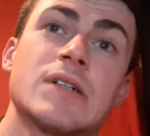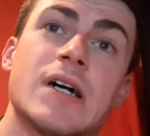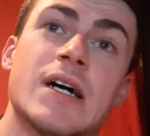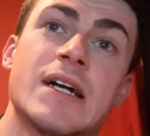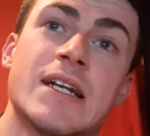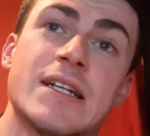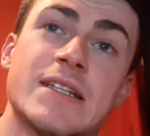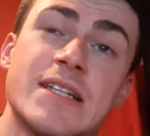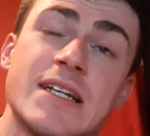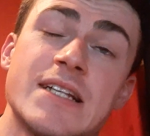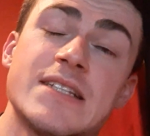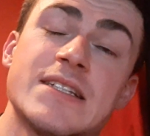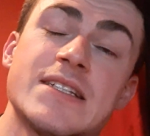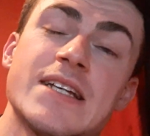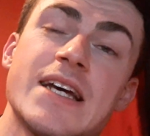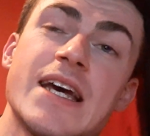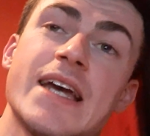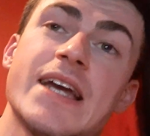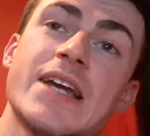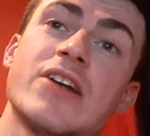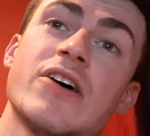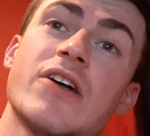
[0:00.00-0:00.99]
And I did
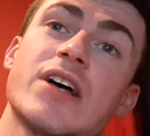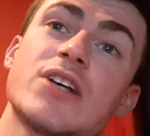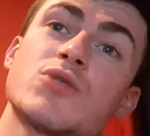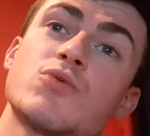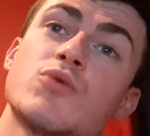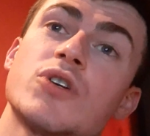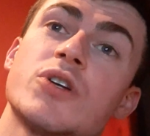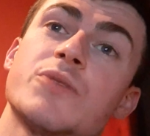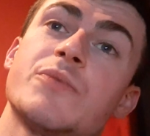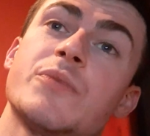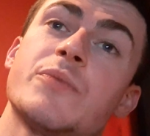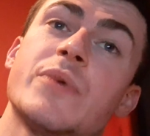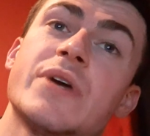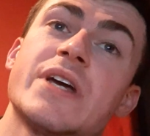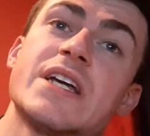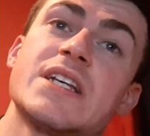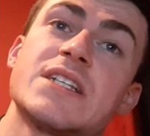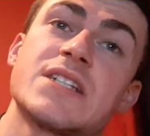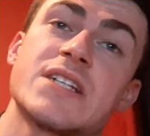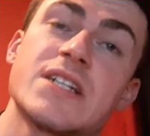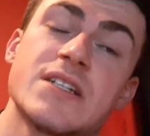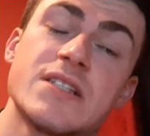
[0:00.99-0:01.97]
say, you know, that's one of my
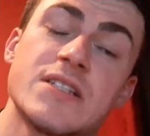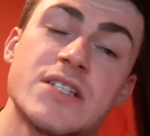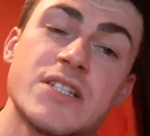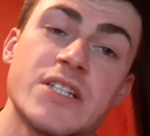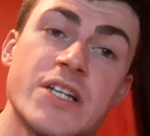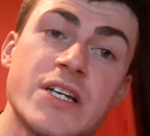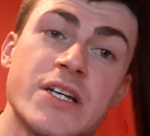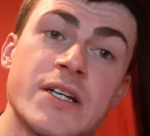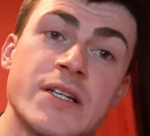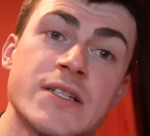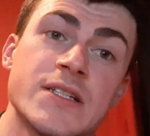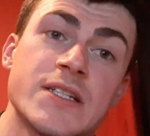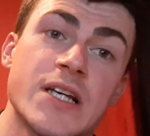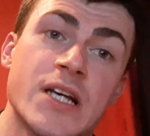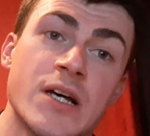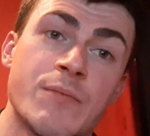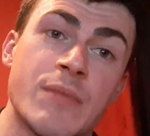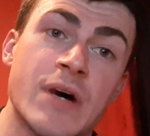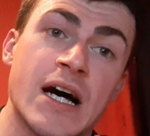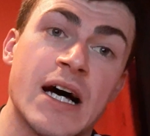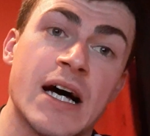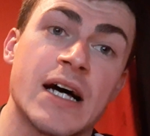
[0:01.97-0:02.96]
biggest concerns
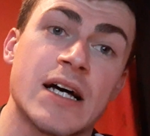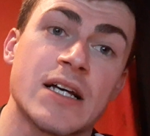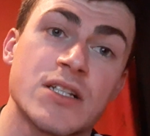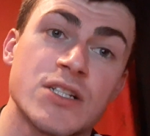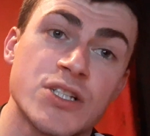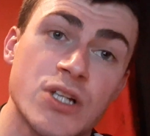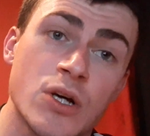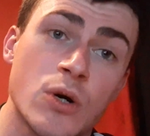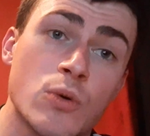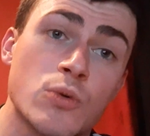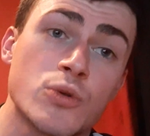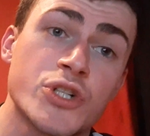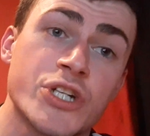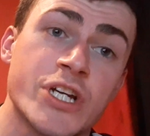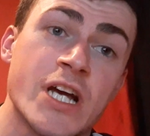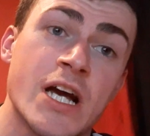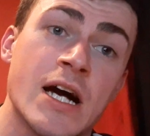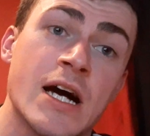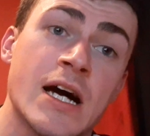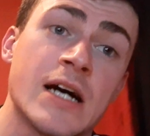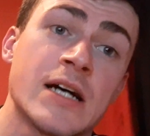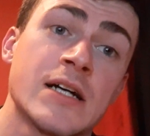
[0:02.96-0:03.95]
about
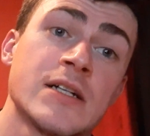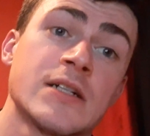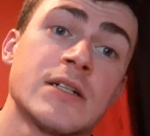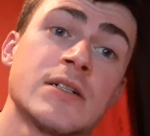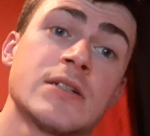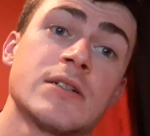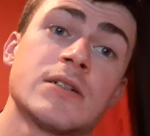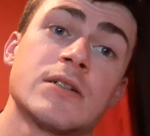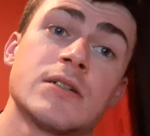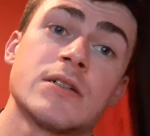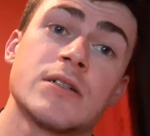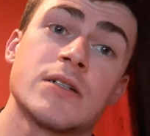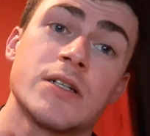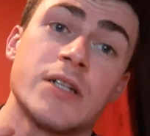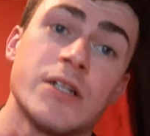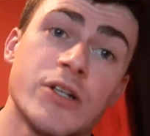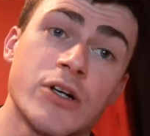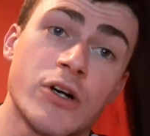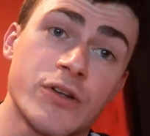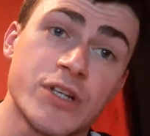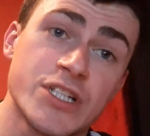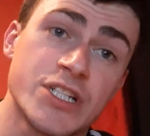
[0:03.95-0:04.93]
Solskjaer.
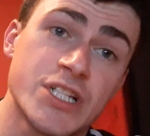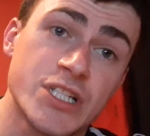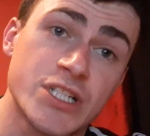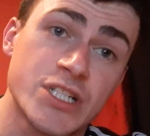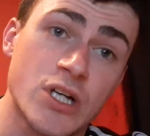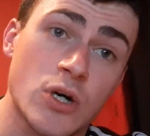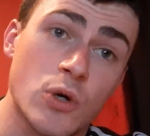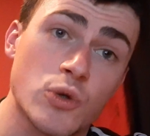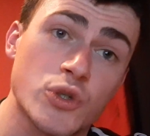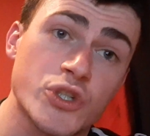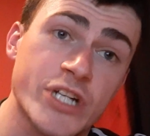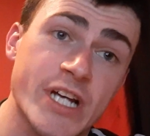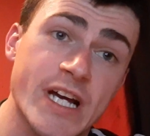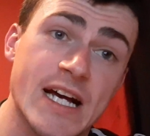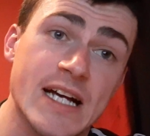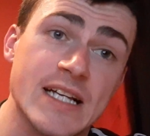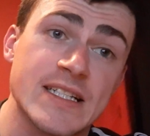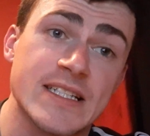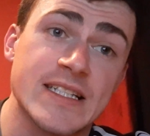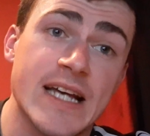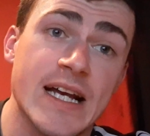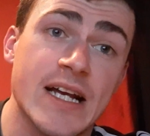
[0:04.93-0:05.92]
You know, this is
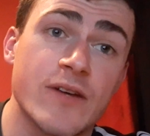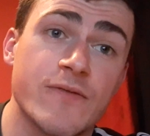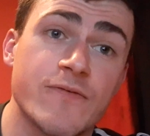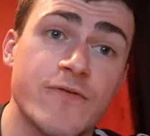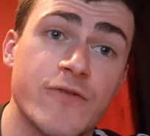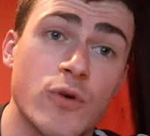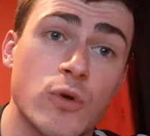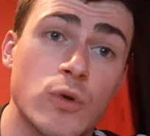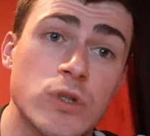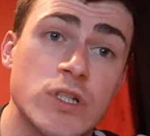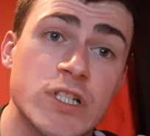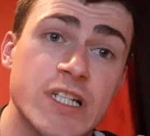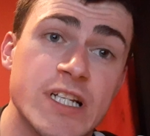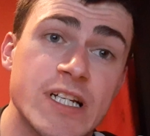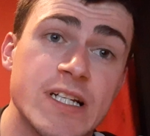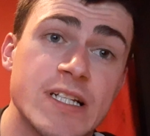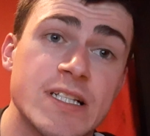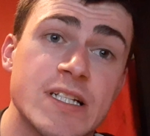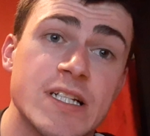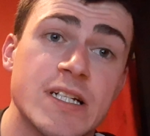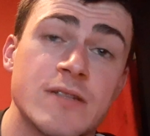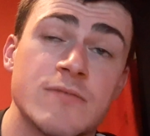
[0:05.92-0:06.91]
Solskjaer's second full
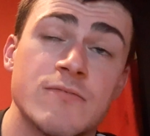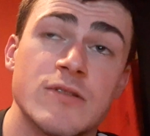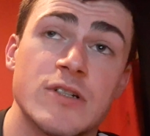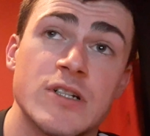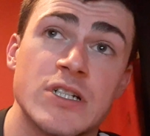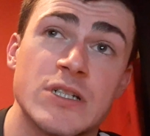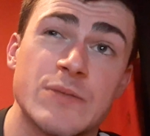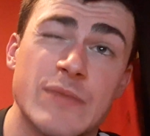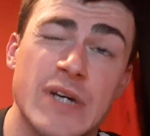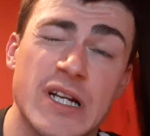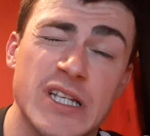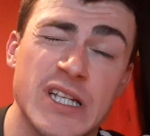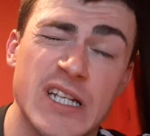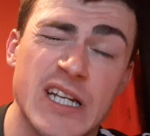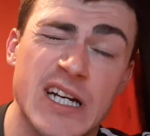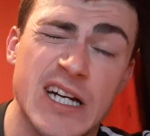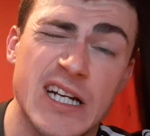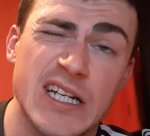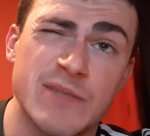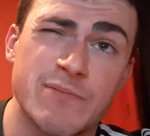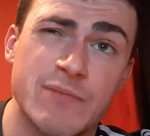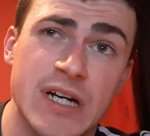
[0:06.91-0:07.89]
season as Man
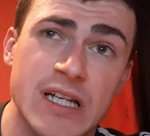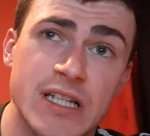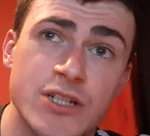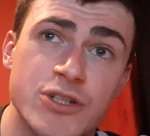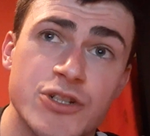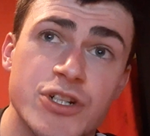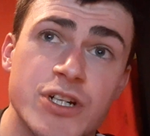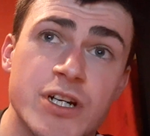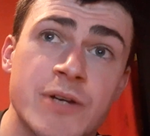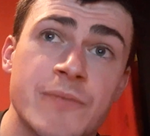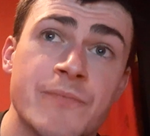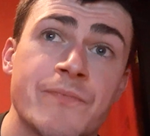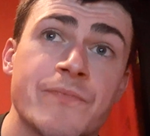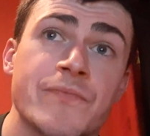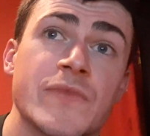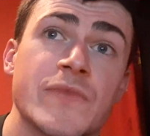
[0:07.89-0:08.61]
United manager.